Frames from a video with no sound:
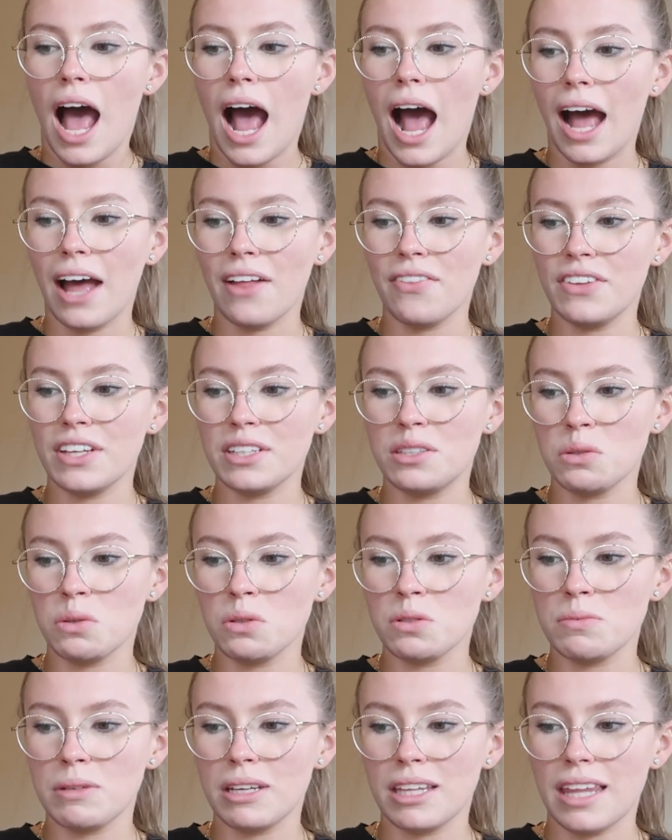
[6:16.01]
and they
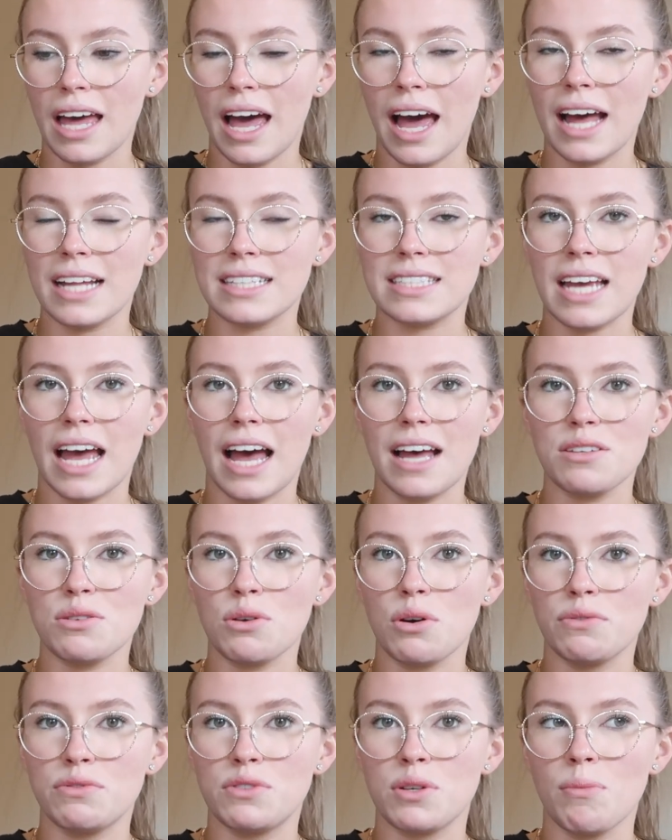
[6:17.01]
told me that as
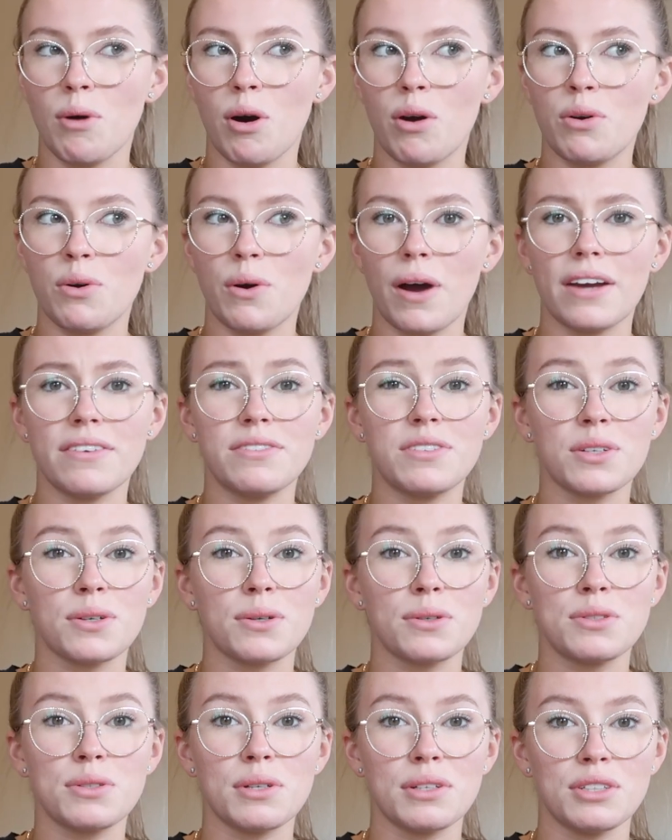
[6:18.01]
of tomorrow I have to
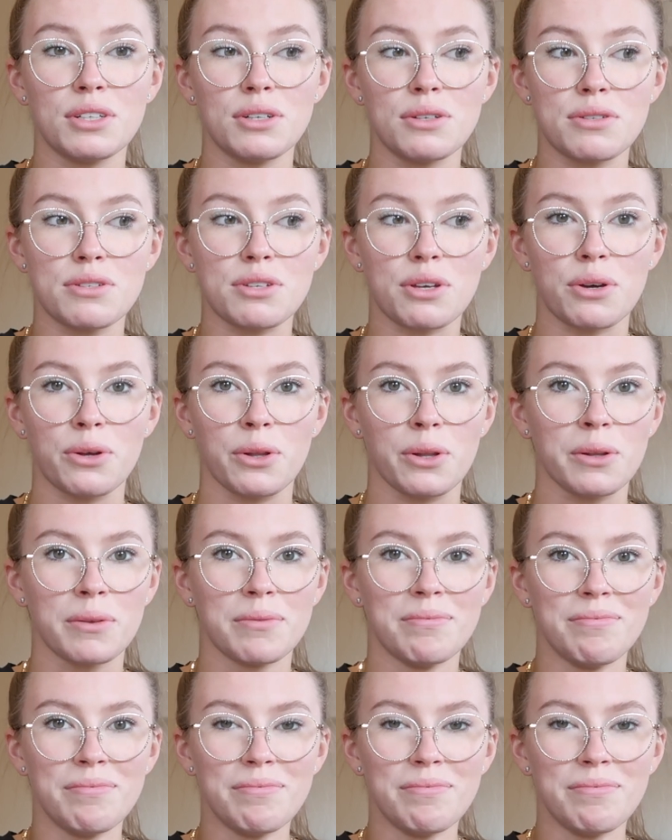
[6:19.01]
go to a new school.